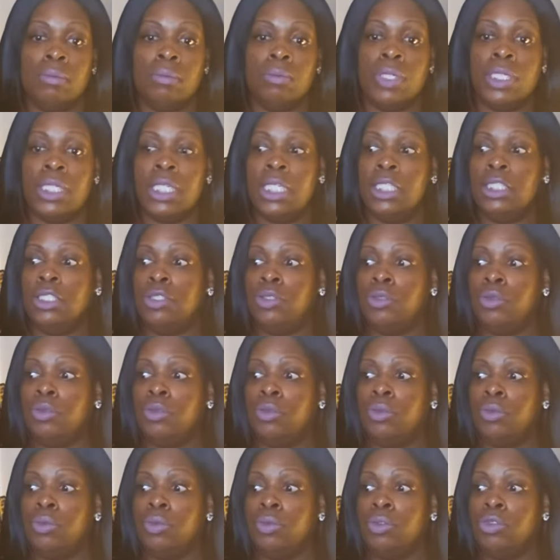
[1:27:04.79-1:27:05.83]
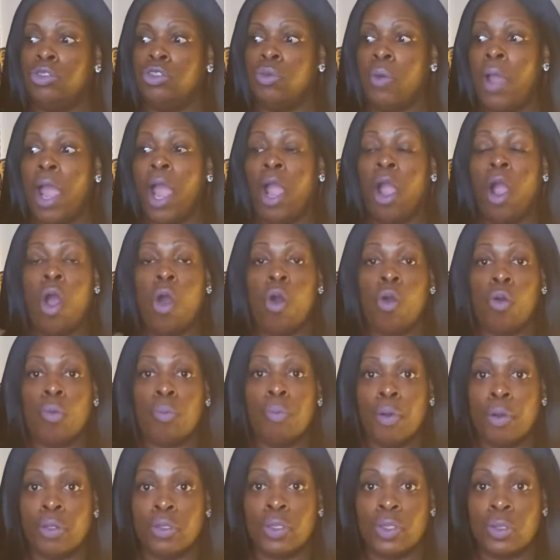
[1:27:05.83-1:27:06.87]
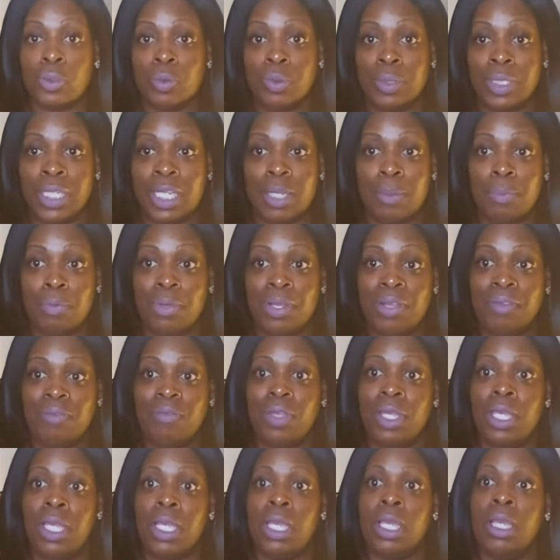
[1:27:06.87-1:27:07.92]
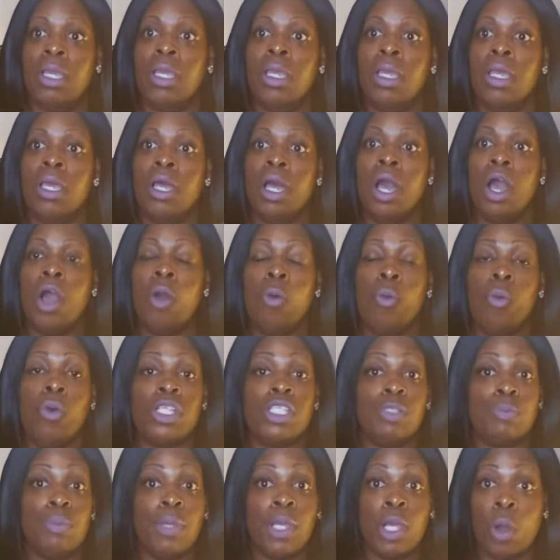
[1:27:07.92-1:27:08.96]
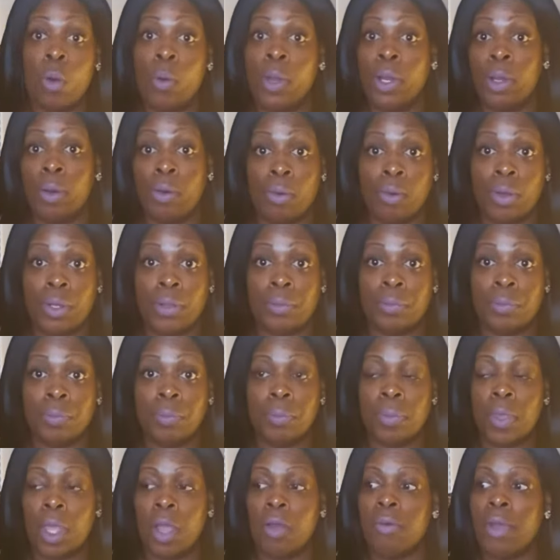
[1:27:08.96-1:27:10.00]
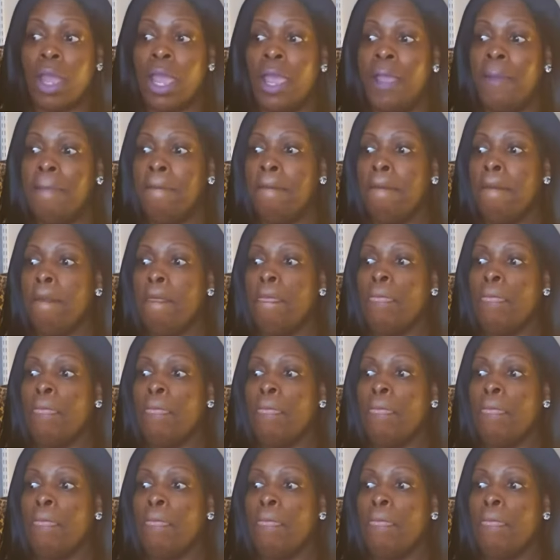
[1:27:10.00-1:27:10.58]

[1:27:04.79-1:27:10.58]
we need to do our own personal debriefing of what's been going on, all right?